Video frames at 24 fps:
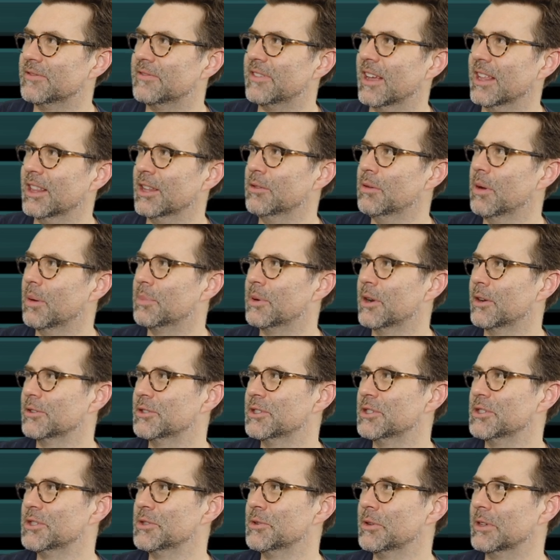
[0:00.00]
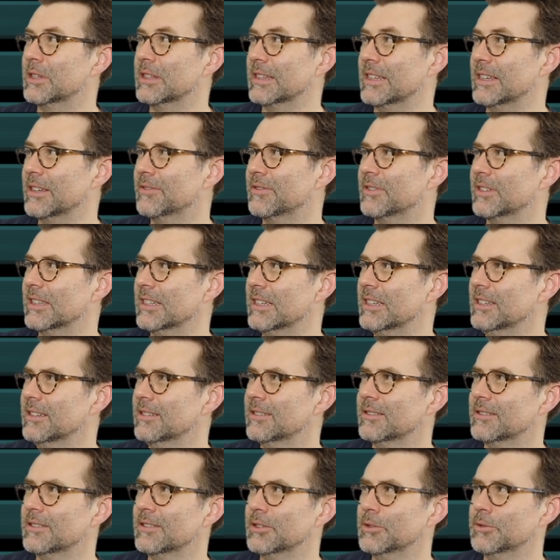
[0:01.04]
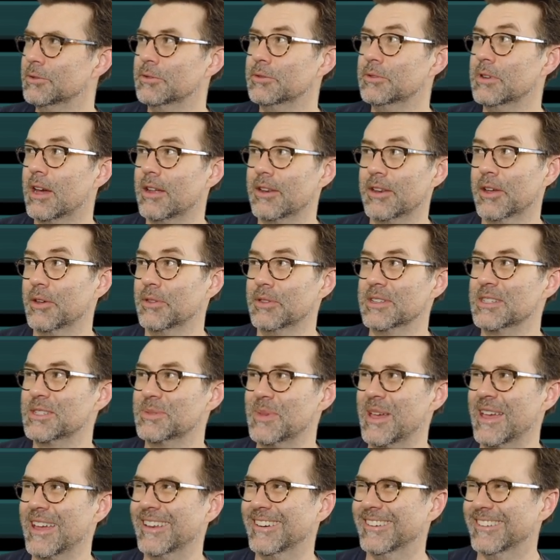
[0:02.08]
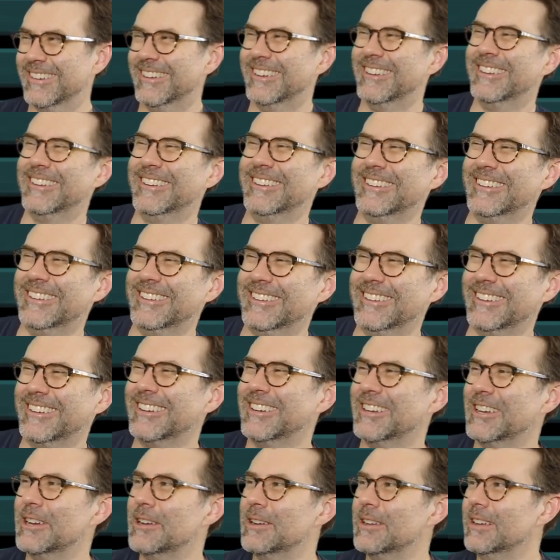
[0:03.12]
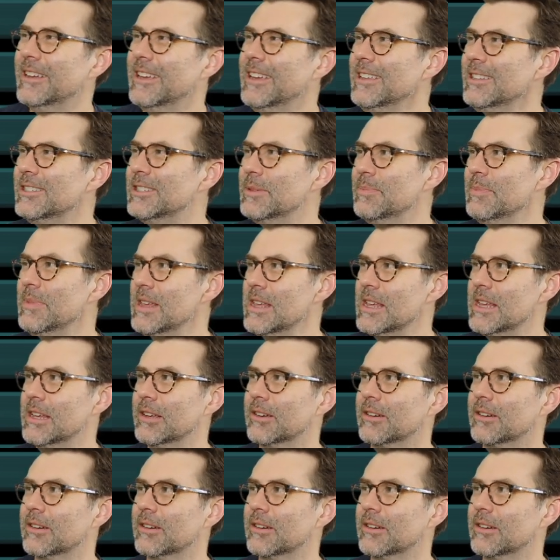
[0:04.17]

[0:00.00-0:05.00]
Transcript: fellow approaches you gleefully. You do not know this man. It's me,